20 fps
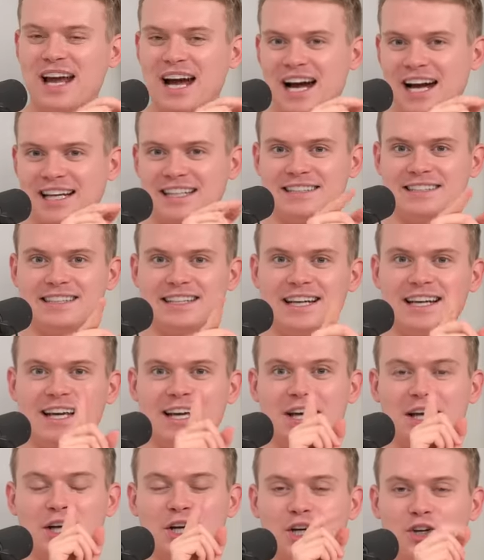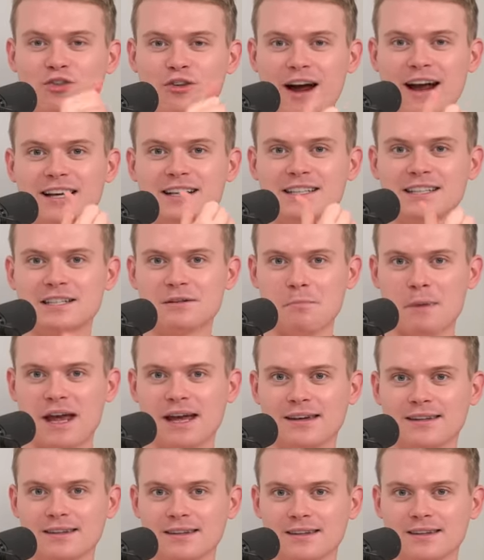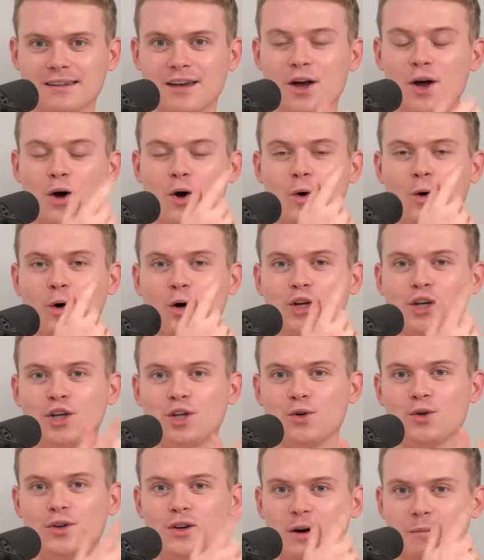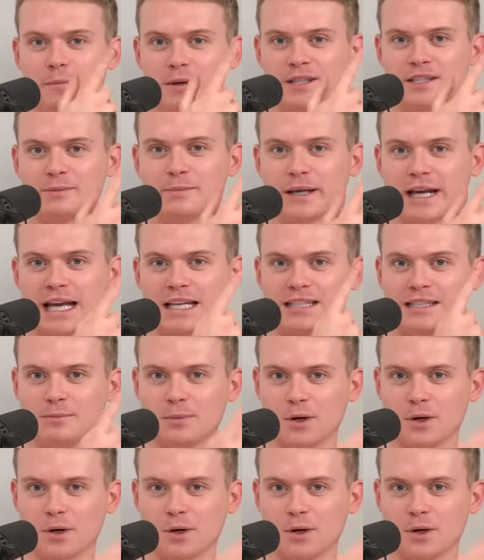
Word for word: guys, Crank Smith or cucumber spaghetti